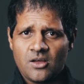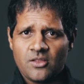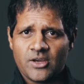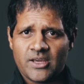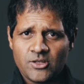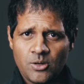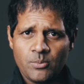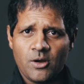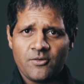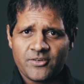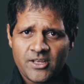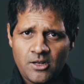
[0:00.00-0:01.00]
the number
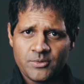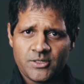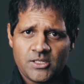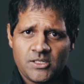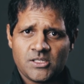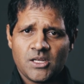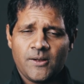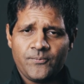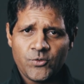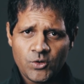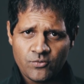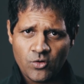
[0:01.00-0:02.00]
of kilometers
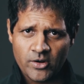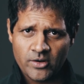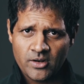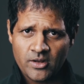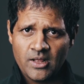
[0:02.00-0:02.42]
you've run,